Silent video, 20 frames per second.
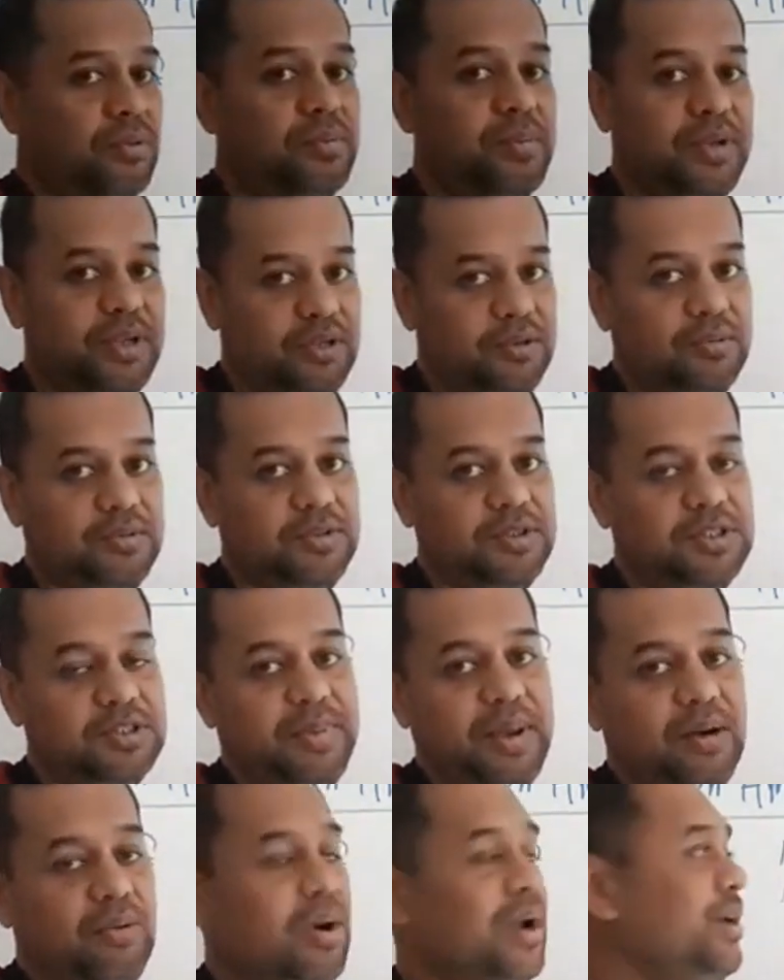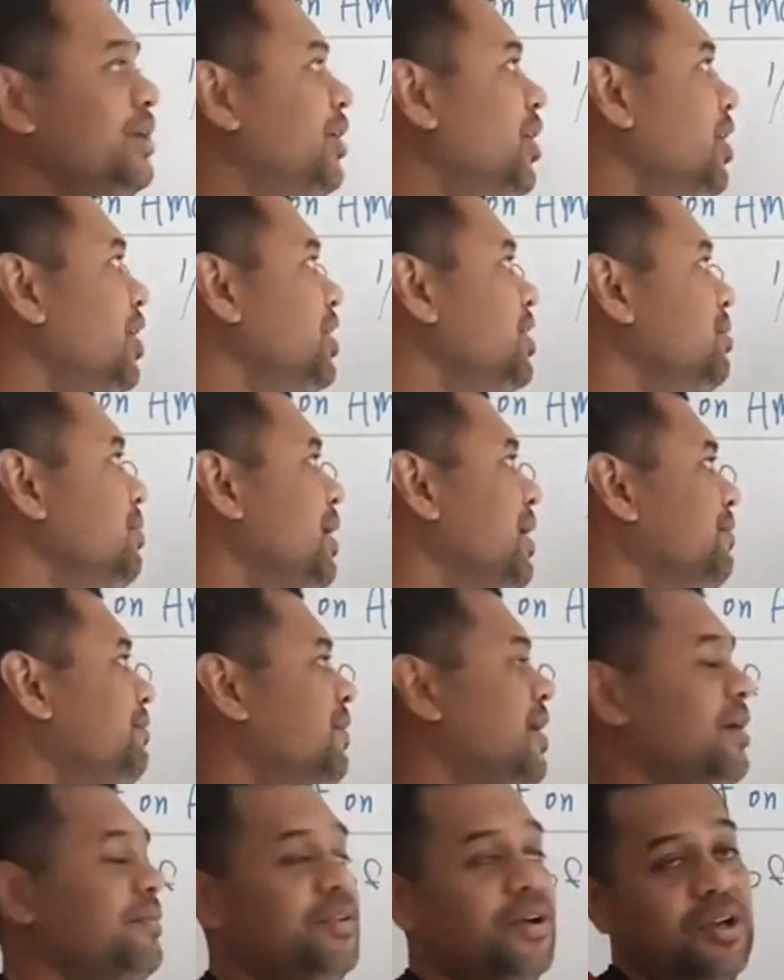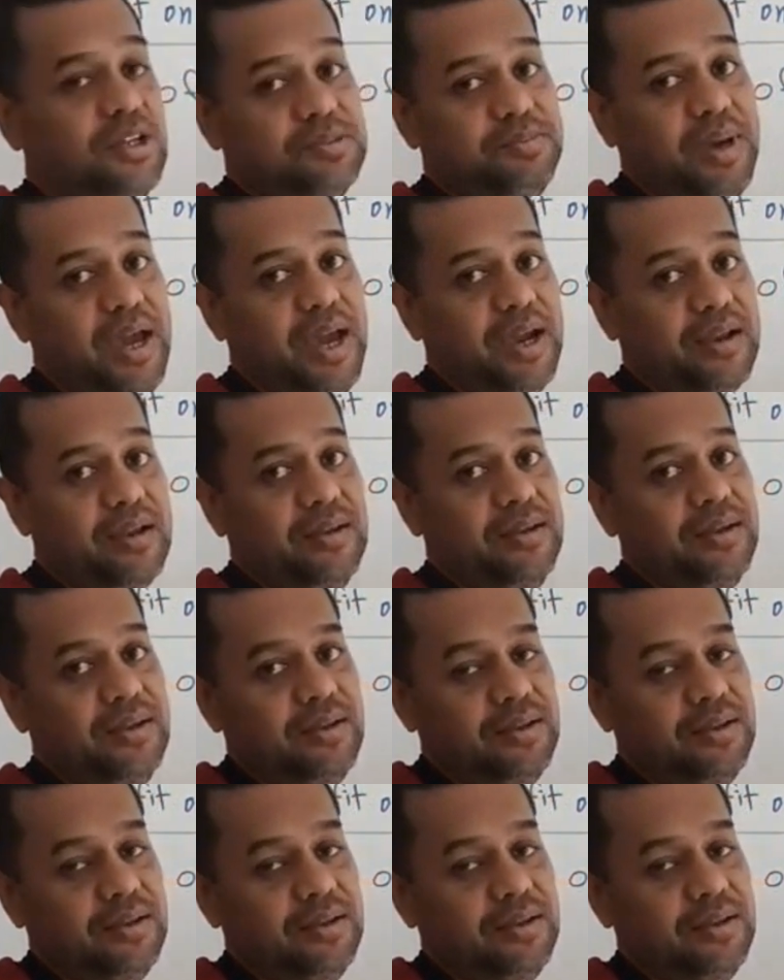you spend $1, you make $5 back.